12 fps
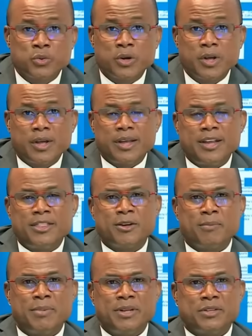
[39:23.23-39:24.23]
to in
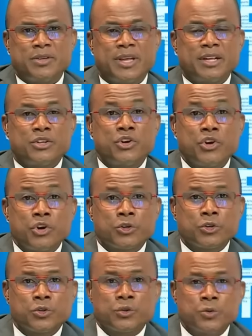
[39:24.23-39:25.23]
their bid to get
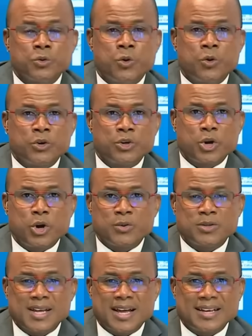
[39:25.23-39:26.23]
her to Gordon
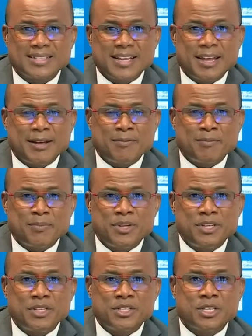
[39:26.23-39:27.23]
House as
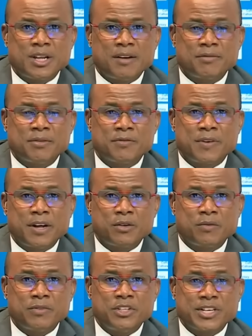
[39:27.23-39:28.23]
MP. She'll have to
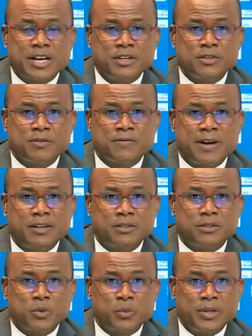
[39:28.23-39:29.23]
fight off the challenge of
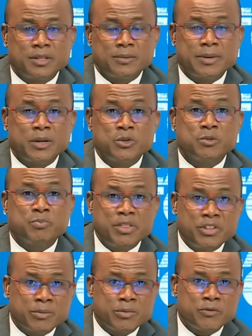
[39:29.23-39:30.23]
Valentin Wint, a man who's
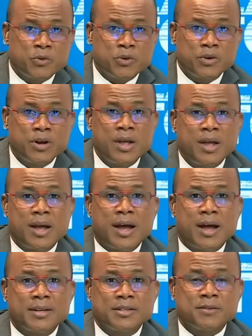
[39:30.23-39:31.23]
been there before,
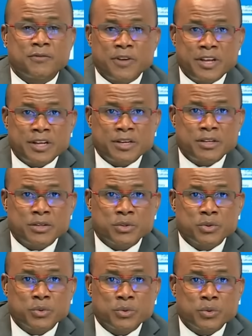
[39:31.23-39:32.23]
has
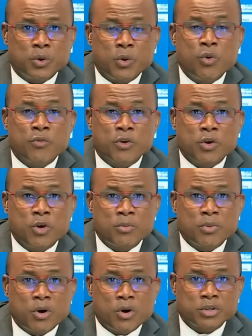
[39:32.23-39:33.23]
failed to
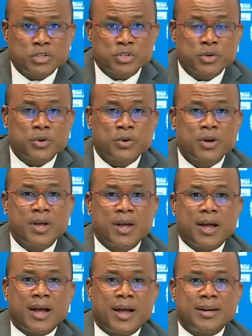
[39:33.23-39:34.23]
overcome Audley Shaw,
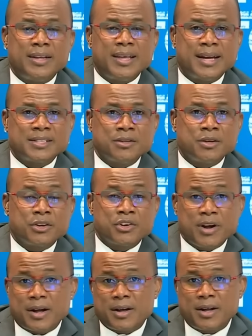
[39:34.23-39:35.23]
and he has another
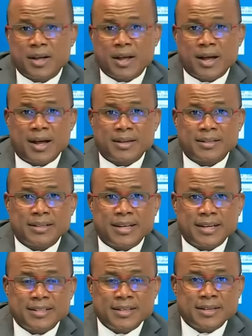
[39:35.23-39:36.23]
crack at
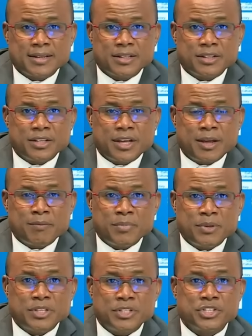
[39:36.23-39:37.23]
getting the
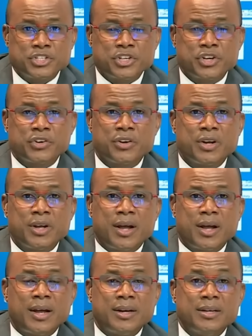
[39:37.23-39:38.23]
MP's chair.
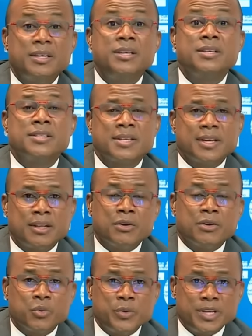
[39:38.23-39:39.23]
And he said
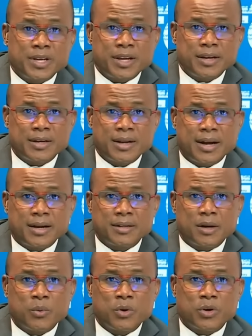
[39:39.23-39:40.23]
on the weekend
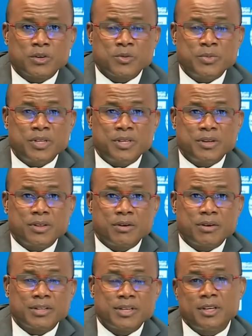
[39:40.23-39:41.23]
at a workers' meeting
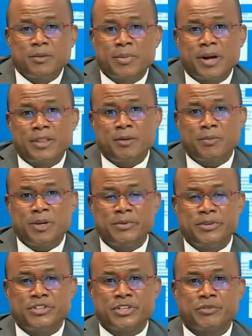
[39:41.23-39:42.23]
there attended by the
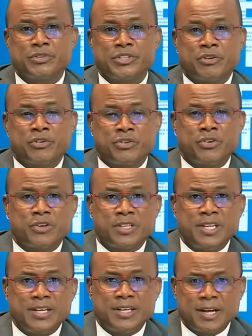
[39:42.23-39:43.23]
PNP General Secretary
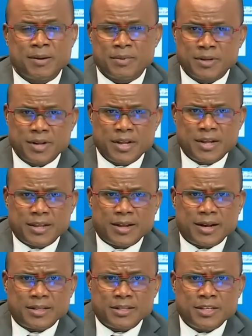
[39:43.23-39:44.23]
Dr. Dayton Campbell
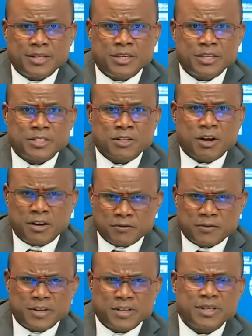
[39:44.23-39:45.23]
that he is
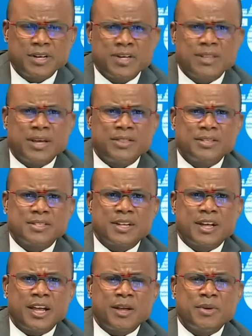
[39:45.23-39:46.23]
confident that this
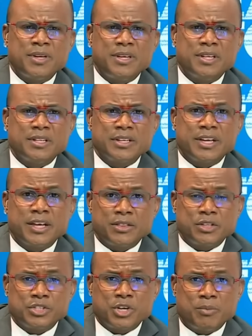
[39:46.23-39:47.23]
time he'll
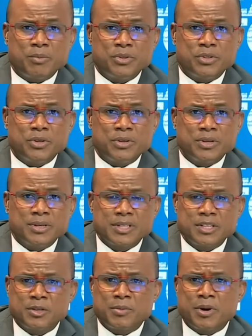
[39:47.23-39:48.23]
get the job done.
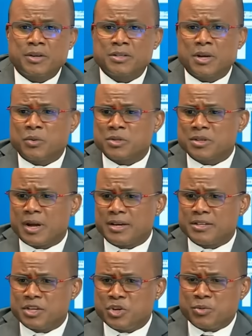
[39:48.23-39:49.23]
Senator Marks, I was
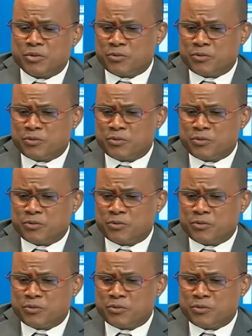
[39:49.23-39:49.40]
asking you